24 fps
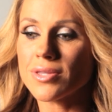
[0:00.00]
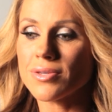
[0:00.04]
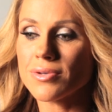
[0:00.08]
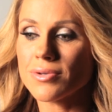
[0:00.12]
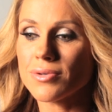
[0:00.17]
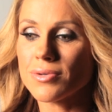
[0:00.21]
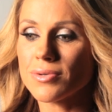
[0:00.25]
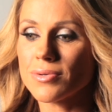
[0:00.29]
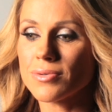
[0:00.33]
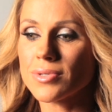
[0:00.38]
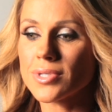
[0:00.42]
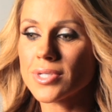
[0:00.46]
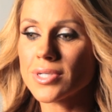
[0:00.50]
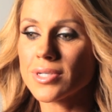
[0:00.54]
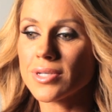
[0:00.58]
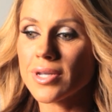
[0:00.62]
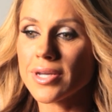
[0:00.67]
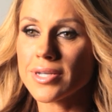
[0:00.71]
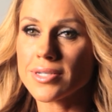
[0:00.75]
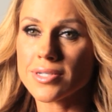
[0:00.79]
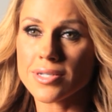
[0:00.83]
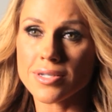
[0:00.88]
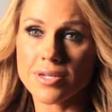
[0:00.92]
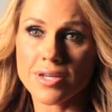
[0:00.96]
through to
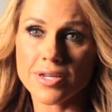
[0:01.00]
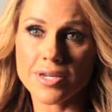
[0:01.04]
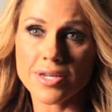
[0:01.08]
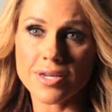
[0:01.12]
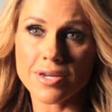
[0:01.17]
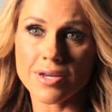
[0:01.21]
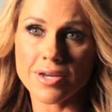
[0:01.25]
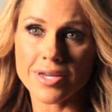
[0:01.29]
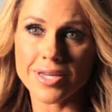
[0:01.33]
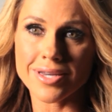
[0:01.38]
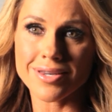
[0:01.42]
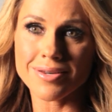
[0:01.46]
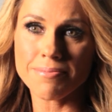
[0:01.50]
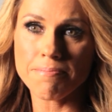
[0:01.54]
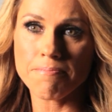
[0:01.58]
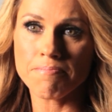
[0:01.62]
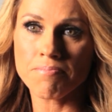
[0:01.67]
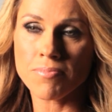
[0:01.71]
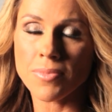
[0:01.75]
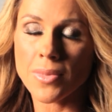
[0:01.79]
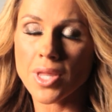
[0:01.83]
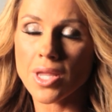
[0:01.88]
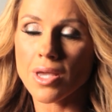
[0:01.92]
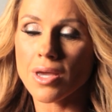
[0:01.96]
1999.
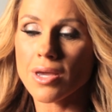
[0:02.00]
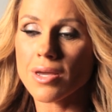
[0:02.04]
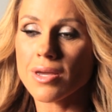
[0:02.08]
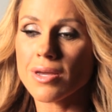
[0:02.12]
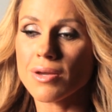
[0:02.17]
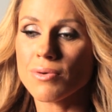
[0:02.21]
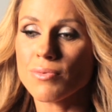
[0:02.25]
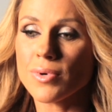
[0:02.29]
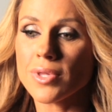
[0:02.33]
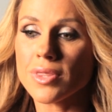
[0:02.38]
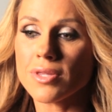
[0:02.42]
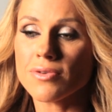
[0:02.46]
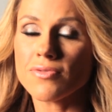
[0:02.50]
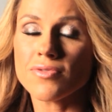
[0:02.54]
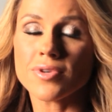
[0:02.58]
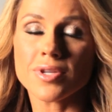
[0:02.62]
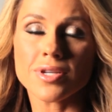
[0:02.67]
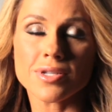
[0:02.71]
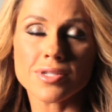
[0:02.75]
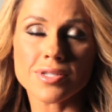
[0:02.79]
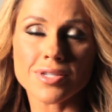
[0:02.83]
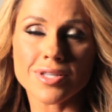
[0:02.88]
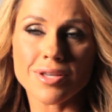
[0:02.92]
Uh, won the Fitness